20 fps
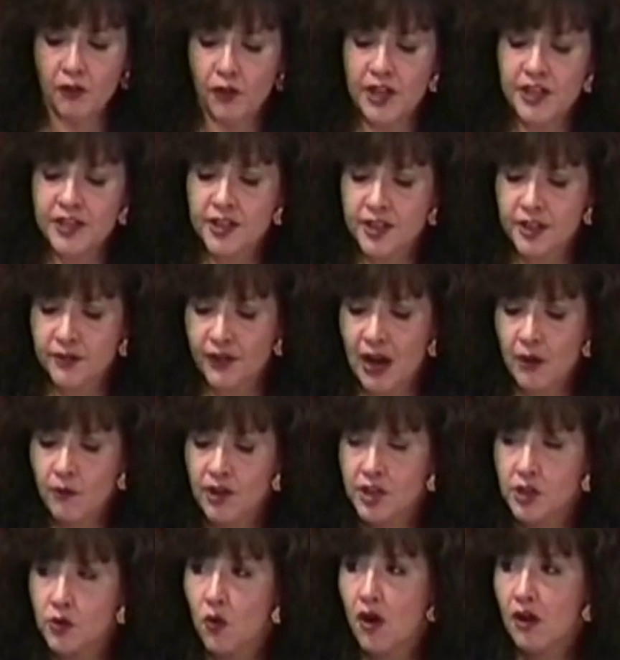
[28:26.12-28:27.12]
For instance, if I
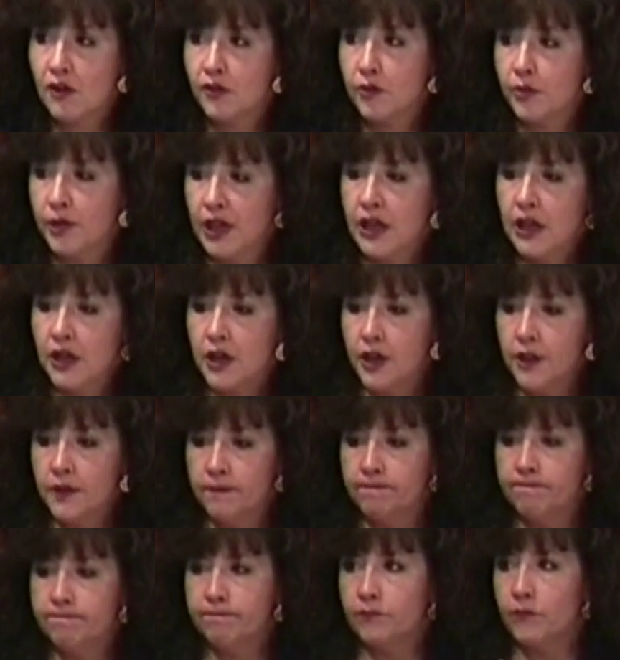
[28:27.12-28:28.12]
want to walk from
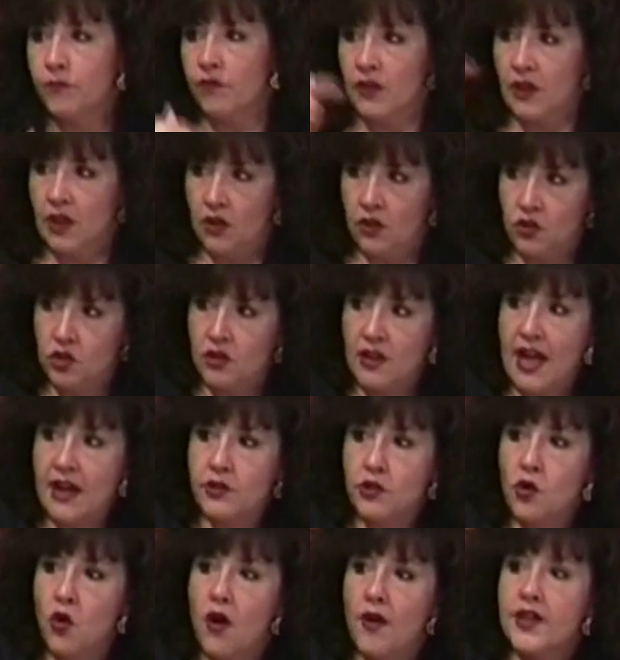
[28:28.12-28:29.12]
here to
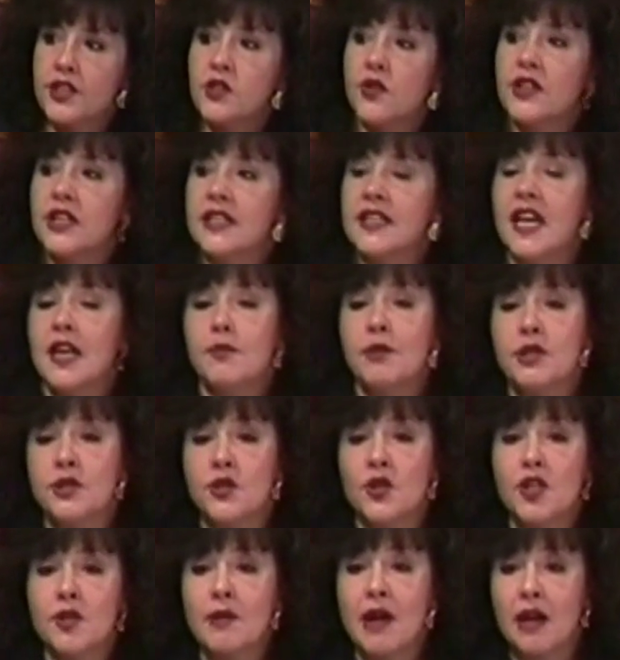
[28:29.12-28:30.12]
that door, it's going to take me a
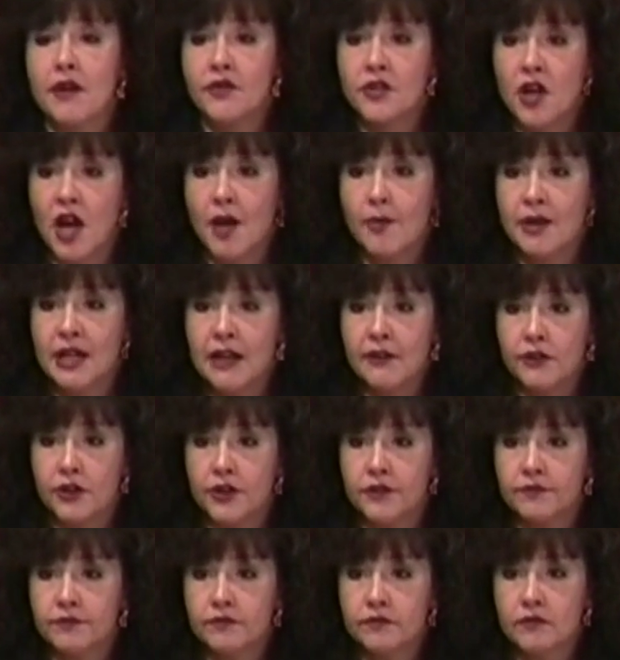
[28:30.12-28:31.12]
certain amount of time and
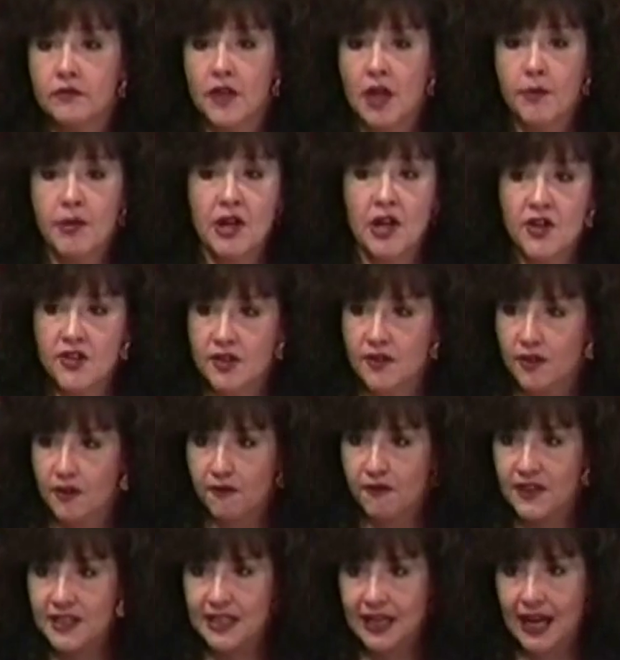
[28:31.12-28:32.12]
effort because of
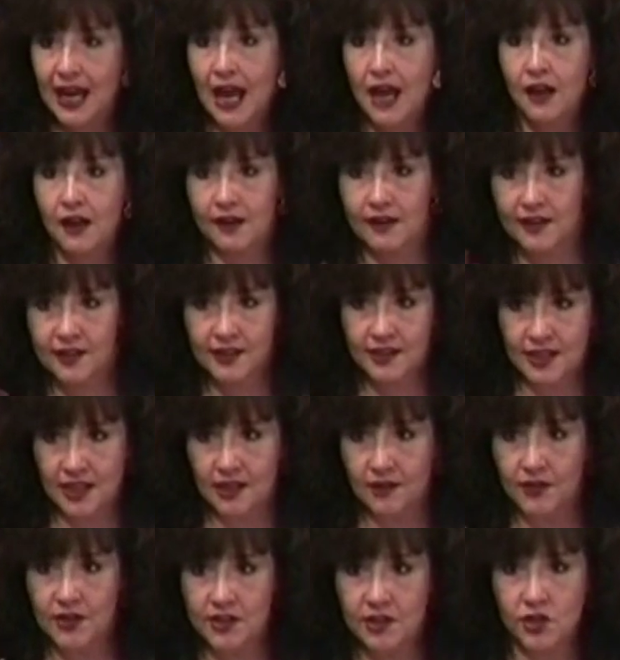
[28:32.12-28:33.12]
the
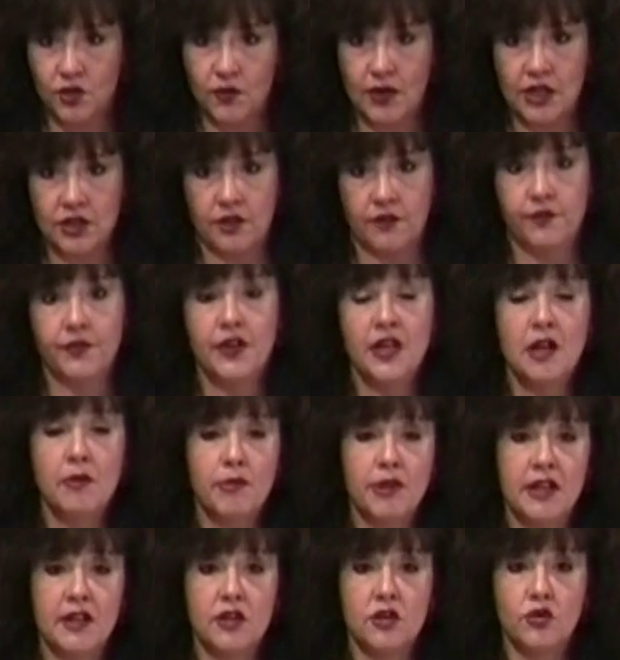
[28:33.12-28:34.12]
physicality of the situation.
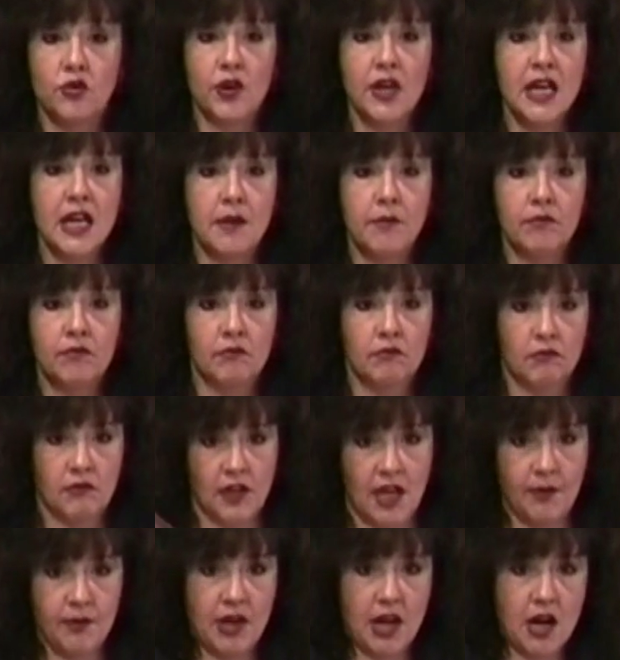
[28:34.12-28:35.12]
But in the dream,
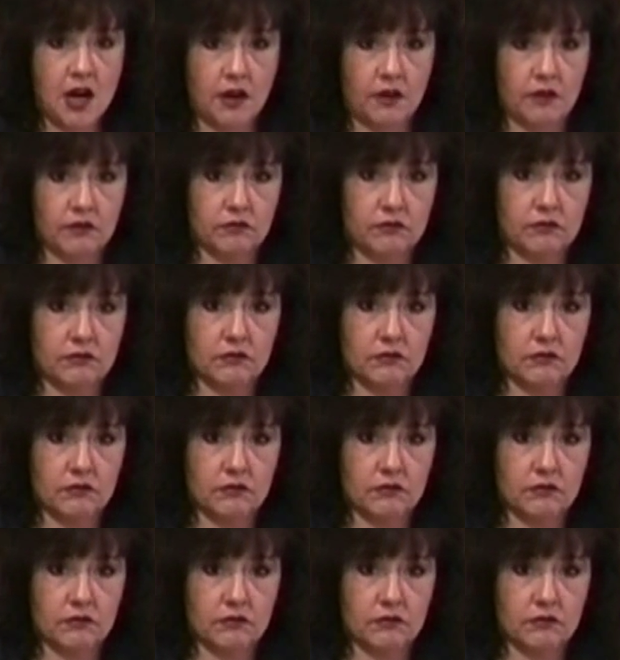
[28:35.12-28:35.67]
I'm there.